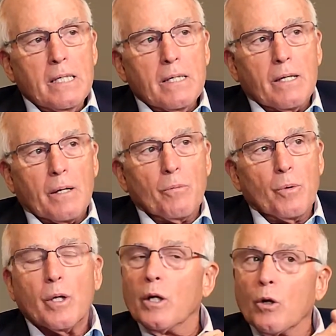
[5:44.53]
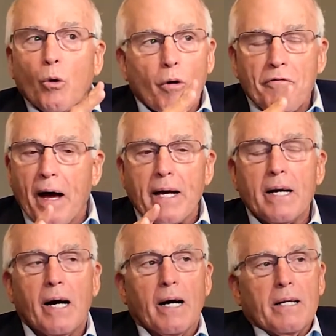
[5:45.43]
that we're going to glorify
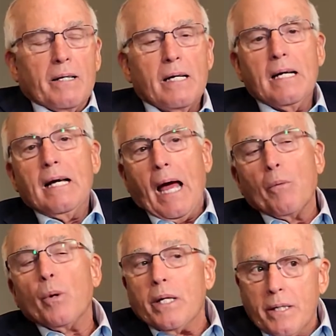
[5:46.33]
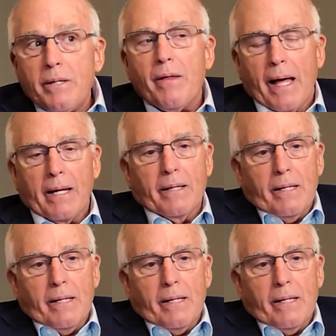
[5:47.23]
God. And we did that.